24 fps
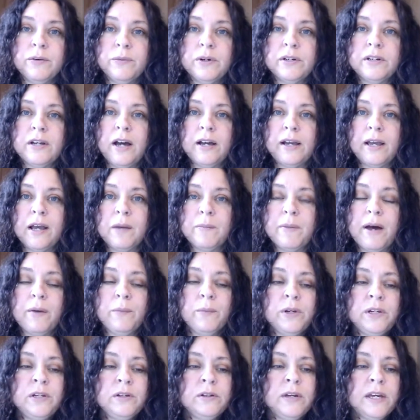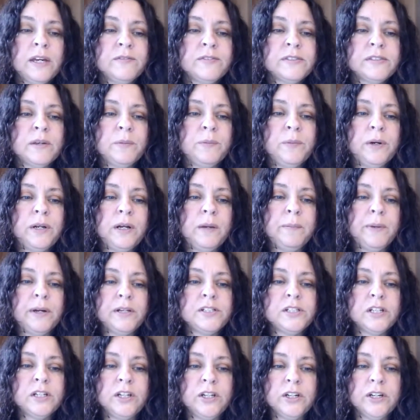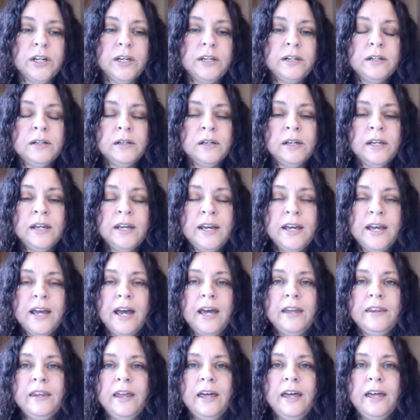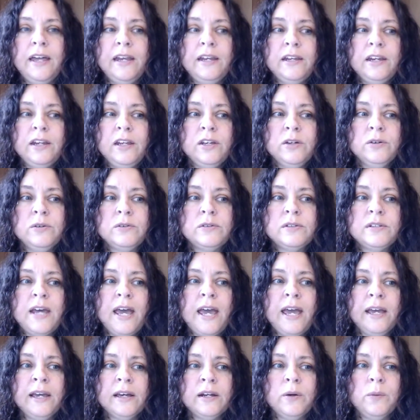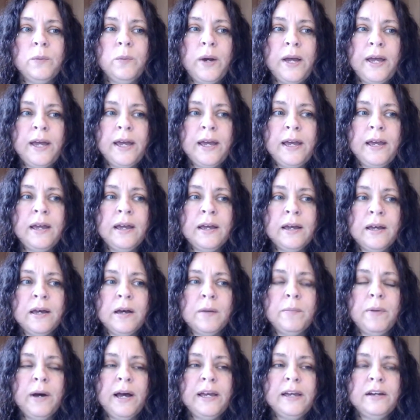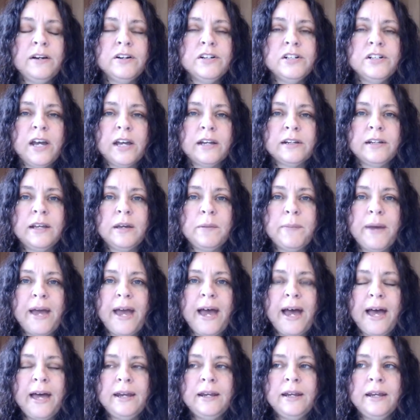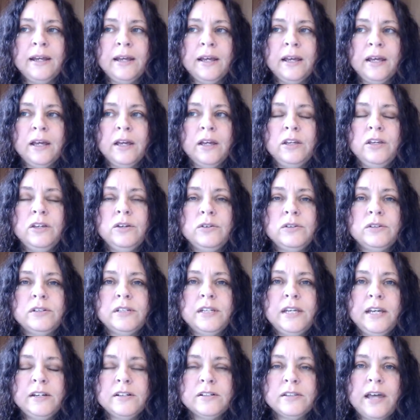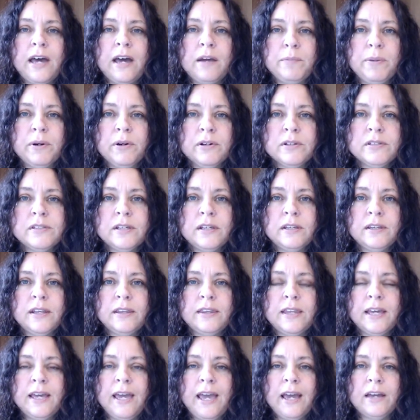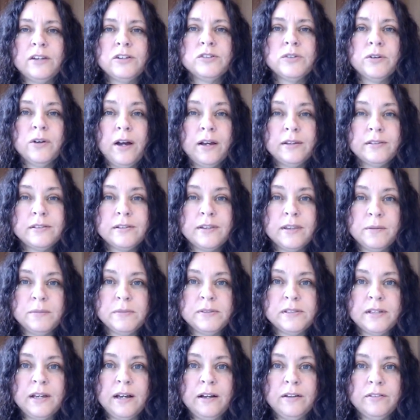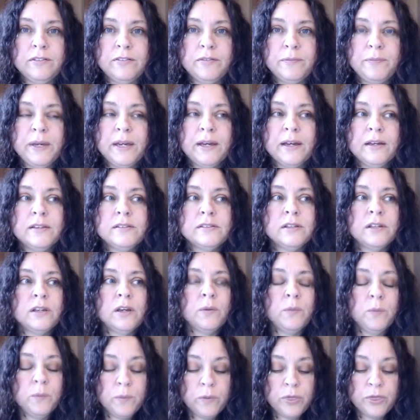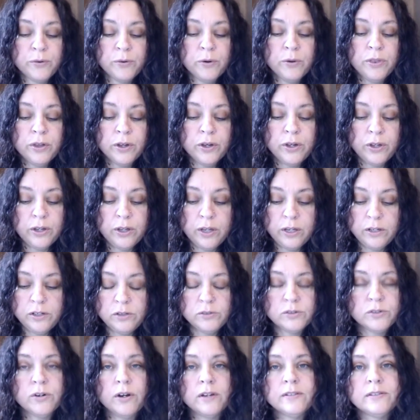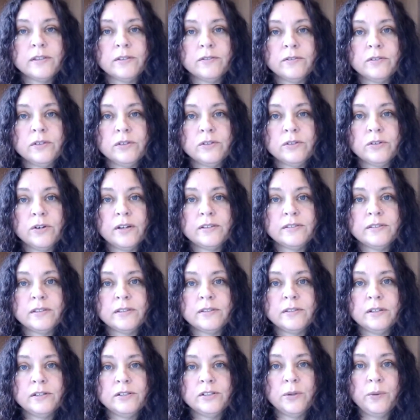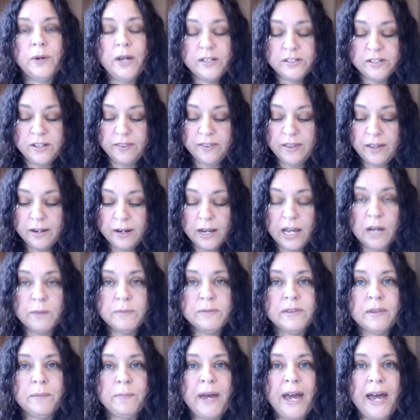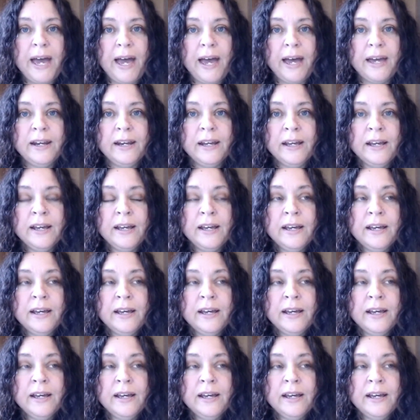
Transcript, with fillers: that we're talking about. When you give someone a bunch of good and then you take it away by interjecting bad, you teach that person that they can't trust themselves, because through the good, you trust the, you trust the situation. Then comes the bad.